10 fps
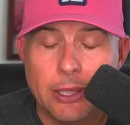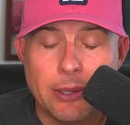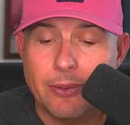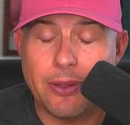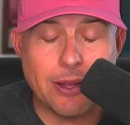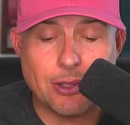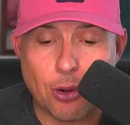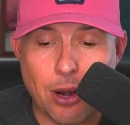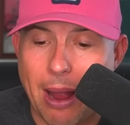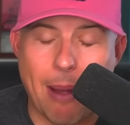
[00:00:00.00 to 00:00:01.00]
these
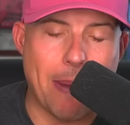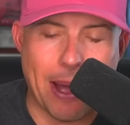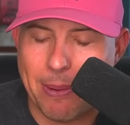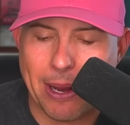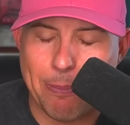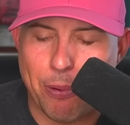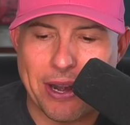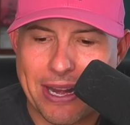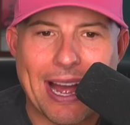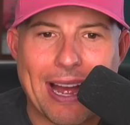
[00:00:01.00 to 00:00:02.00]
are, I'm not going to put
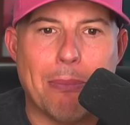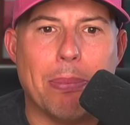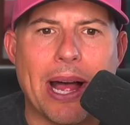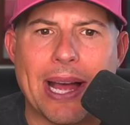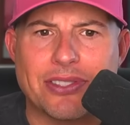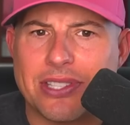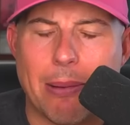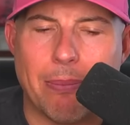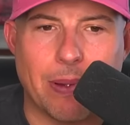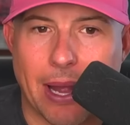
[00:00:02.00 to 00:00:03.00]
any guy on blast. I'm
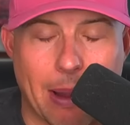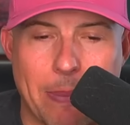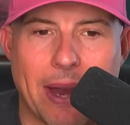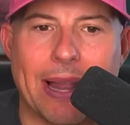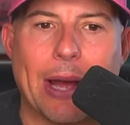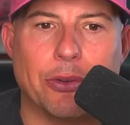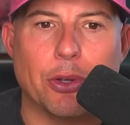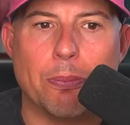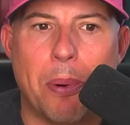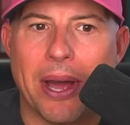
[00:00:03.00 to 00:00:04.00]
not allowed to,
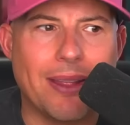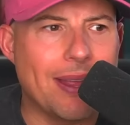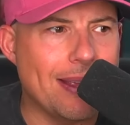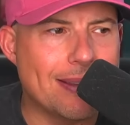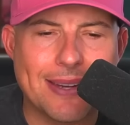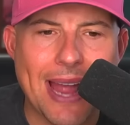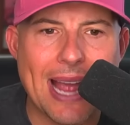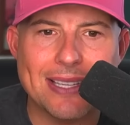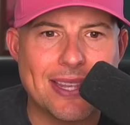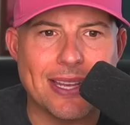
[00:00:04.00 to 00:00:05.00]
but it's
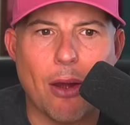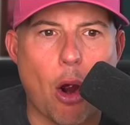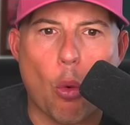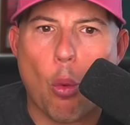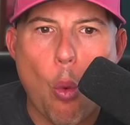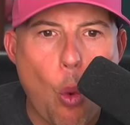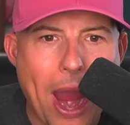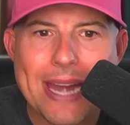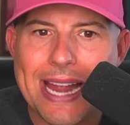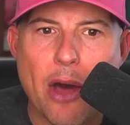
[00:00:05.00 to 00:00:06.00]
guys that are
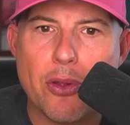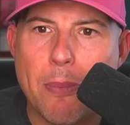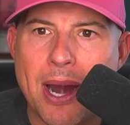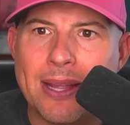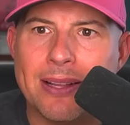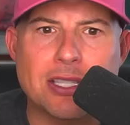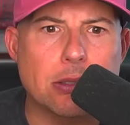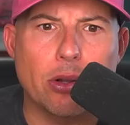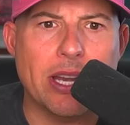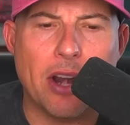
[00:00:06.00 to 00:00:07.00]
way down the money list
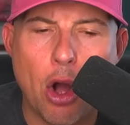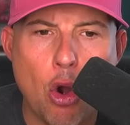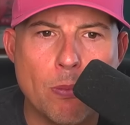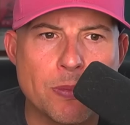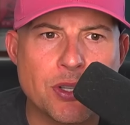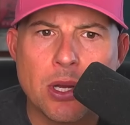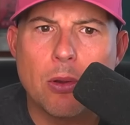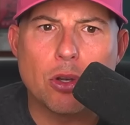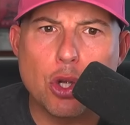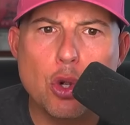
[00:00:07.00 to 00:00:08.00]
looking at homes
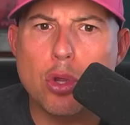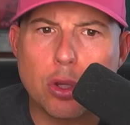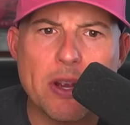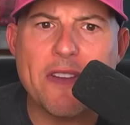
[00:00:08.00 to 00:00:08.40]
$2, $3,